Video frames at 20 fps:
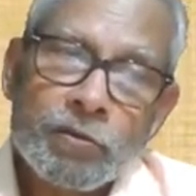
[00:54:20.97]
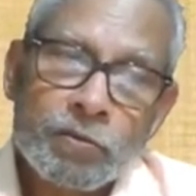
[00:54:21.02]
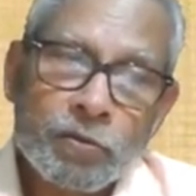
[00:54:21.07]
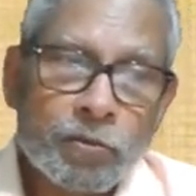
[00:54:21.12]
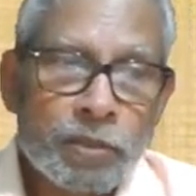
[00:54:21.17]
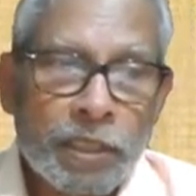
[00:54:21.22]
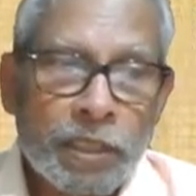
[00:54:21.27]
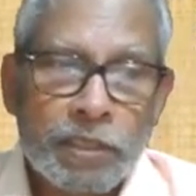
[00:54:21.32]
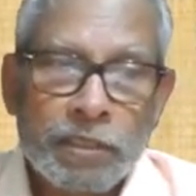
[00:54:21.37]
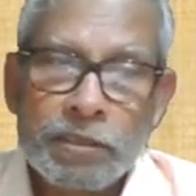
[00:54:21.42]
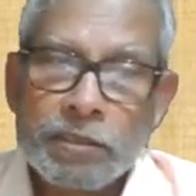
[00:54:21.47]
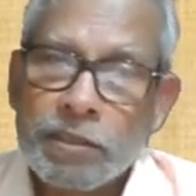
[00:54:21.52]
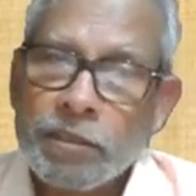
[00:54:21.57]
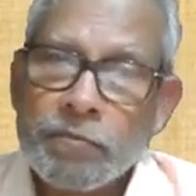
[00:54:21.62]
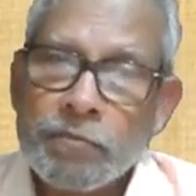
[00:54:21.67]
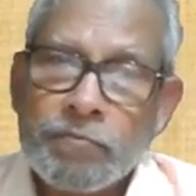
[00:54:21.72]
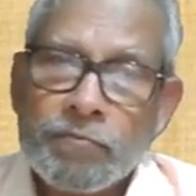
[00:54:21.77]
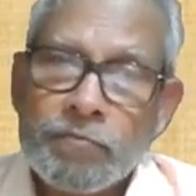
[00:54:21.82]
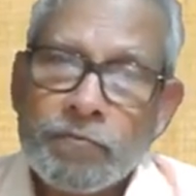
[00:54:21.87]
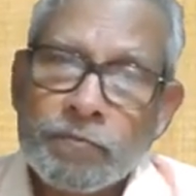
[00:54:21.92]
So that is
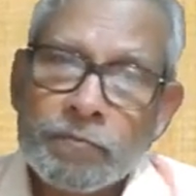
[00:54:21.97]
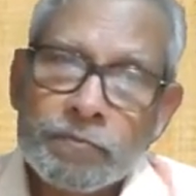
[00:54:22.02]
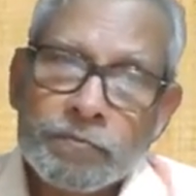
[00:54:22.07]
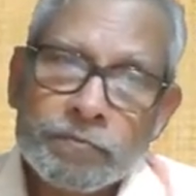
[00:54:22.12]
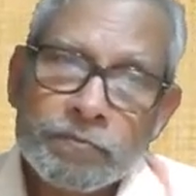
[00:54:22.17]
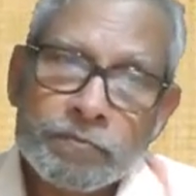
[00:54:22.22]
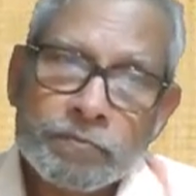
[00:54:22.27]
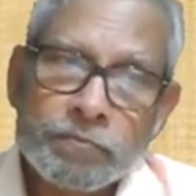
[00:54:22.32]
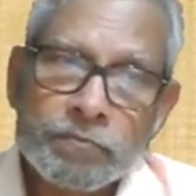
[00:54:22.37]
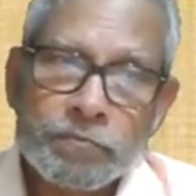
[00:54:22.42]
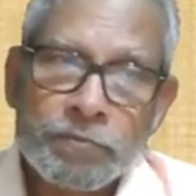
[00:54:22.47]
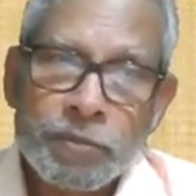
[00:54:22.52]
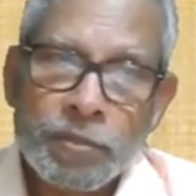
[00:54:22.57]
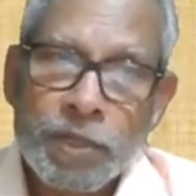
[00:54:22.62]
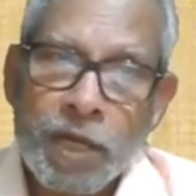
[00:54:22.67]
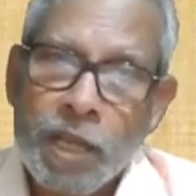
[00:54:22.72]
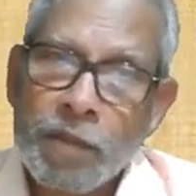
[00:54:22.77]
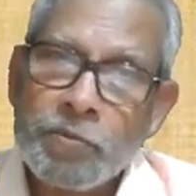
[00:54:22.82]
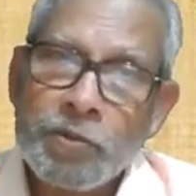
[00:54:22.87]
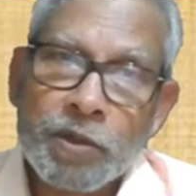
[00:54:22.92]
a
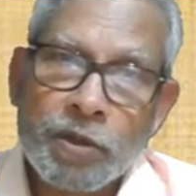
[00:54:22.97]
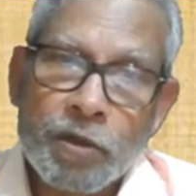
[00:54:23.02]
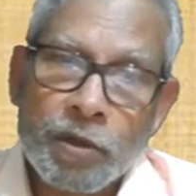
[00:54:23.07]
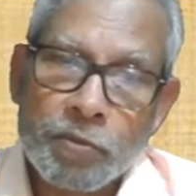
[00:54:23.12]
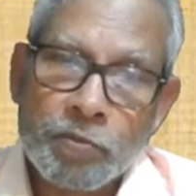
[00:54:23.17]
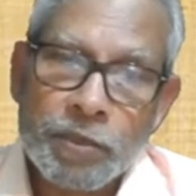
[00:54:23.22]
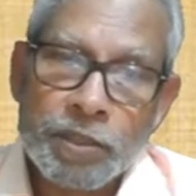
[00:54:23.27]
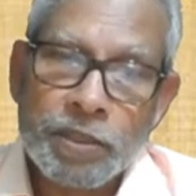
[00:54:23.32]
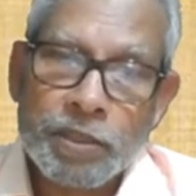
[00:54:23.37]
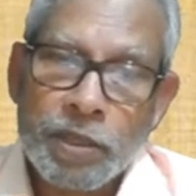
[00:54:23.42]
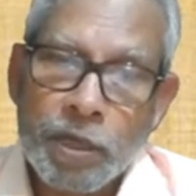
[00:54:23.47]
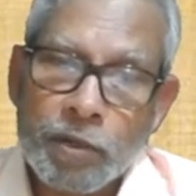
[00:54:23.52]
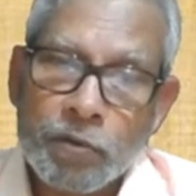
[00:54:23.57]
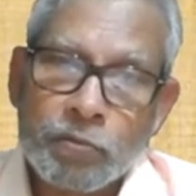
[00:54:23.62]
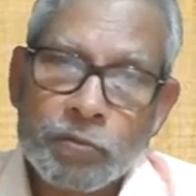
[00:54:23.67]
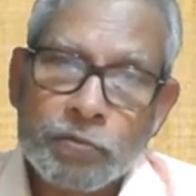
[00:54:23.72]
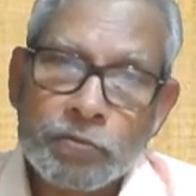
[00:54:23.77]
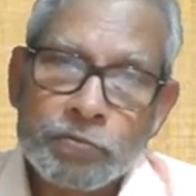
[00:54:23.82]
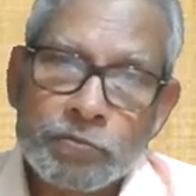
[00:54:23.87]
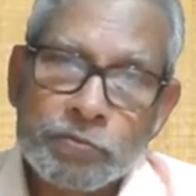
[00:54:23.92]
prime requirement now.
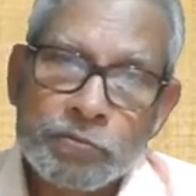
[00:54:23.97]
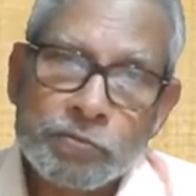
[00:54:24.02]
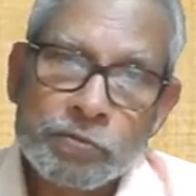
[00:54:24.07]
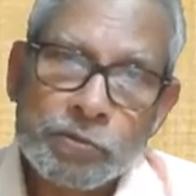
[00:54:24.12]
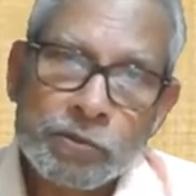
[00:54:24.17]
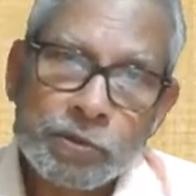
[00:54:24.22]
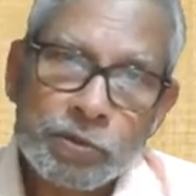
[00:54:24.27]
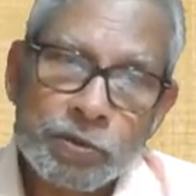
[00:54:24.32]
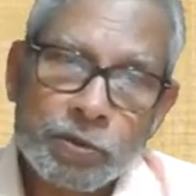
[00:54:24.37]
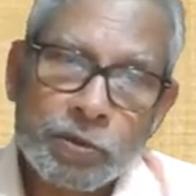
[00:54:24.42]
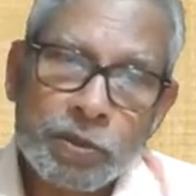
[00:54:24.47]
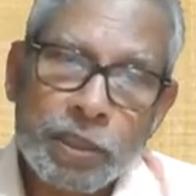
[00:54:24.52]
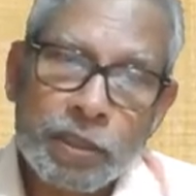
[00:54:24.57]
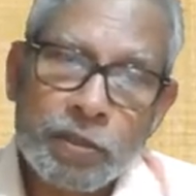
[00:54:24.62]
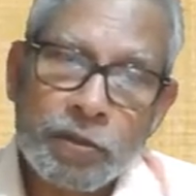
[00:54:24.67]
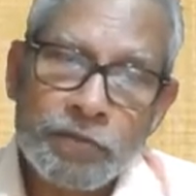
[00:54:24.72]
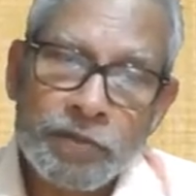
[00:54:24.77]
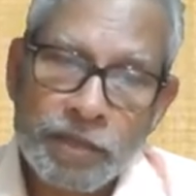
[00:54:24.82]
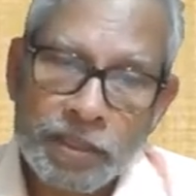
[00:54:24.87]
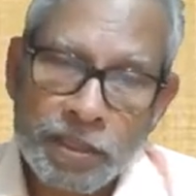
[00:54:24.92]
So that
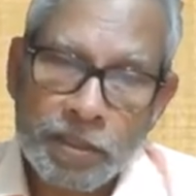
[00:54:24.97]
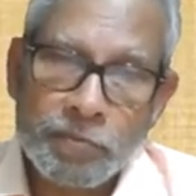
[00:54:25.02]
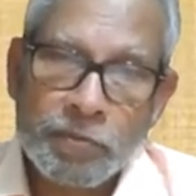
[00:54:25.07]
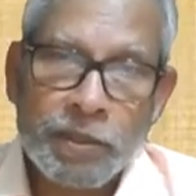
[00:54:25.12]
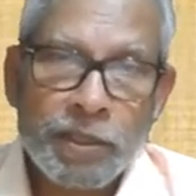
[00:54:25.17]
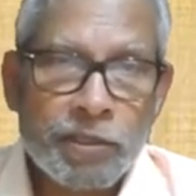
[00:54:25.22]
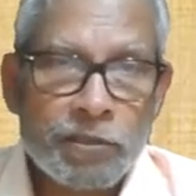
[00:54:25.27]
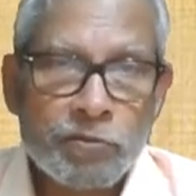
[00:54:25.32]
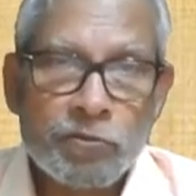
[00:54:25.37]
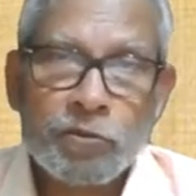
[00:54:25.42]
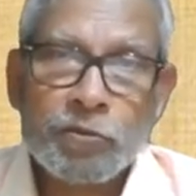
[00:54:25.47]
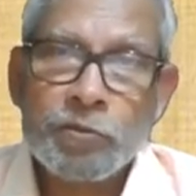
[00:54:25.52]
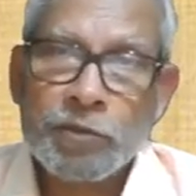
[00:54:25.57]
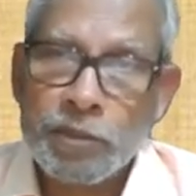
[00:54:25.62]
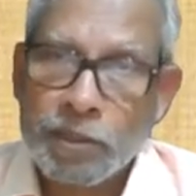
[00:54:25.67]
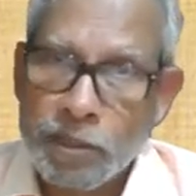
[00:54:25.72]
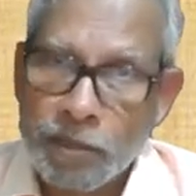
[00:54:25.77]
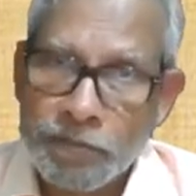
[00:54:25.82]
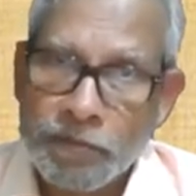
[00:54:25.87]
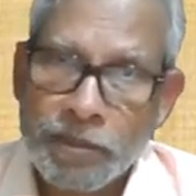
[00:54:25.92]
effectively it should be
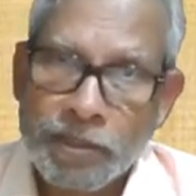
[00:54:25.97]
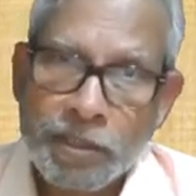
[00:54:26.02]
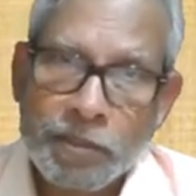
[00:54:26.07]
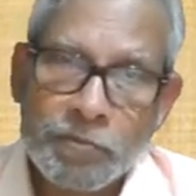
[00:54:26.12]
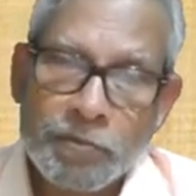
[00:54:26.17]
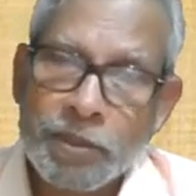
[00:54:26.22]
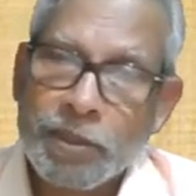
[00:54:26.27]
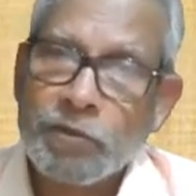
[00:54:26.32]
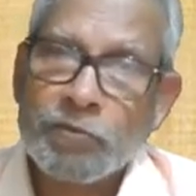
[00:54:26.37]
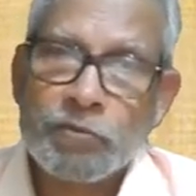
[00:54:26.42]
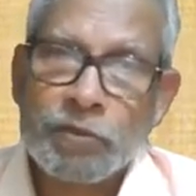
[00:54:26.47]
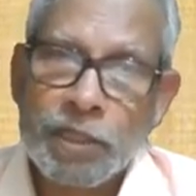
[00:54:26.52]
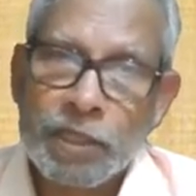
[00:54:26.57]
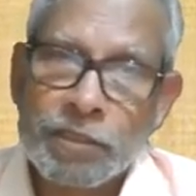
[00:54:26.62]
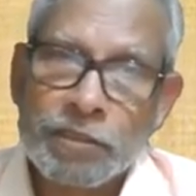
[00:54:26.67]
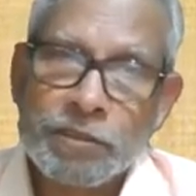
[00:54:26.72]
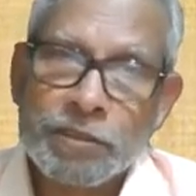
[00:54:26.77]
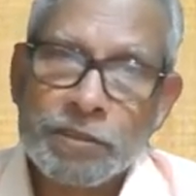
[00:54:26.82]
effectively utilized.